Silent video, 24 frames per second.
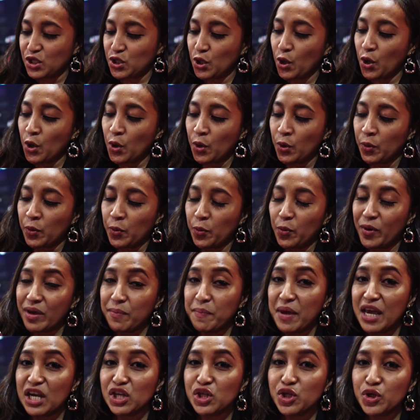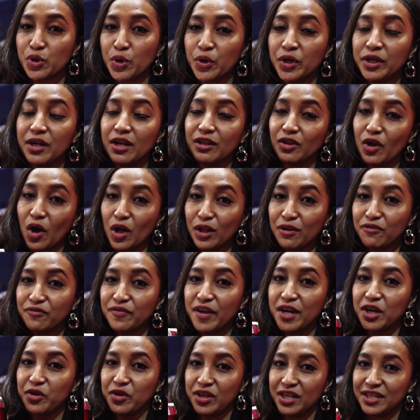So we make sure that all of
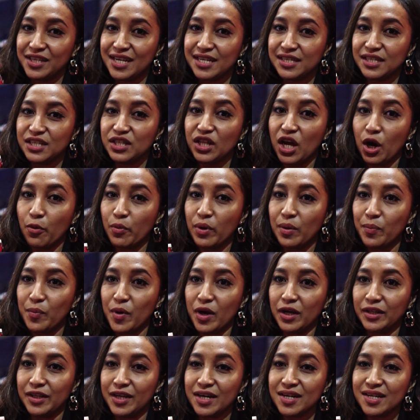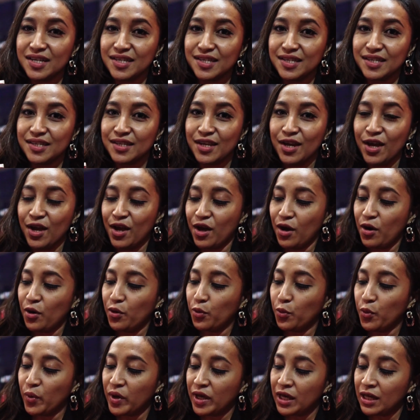the ingredients in our products
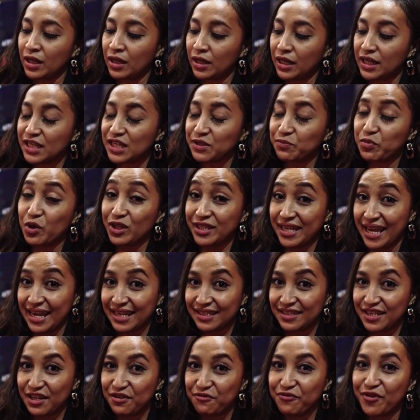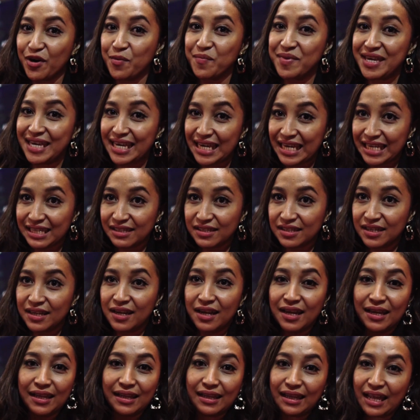is protected from heat,
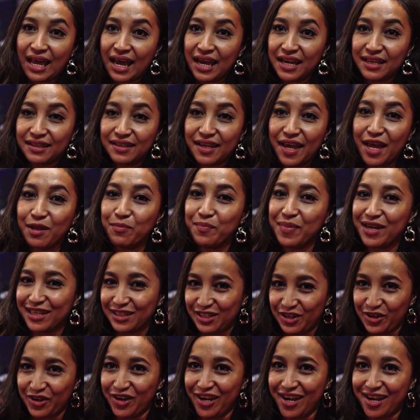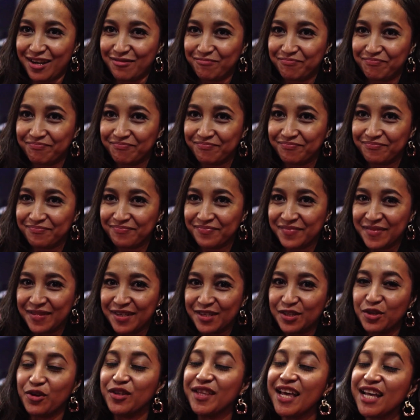light, and bacteria.
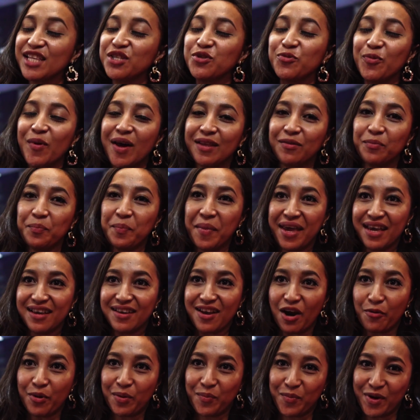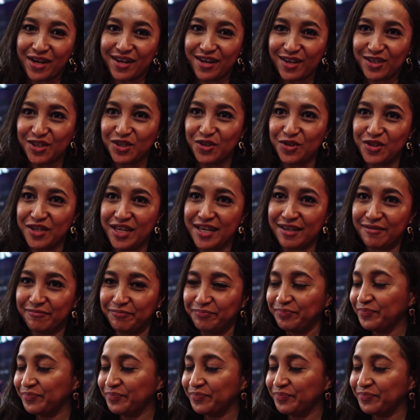So that's what makes our products unique.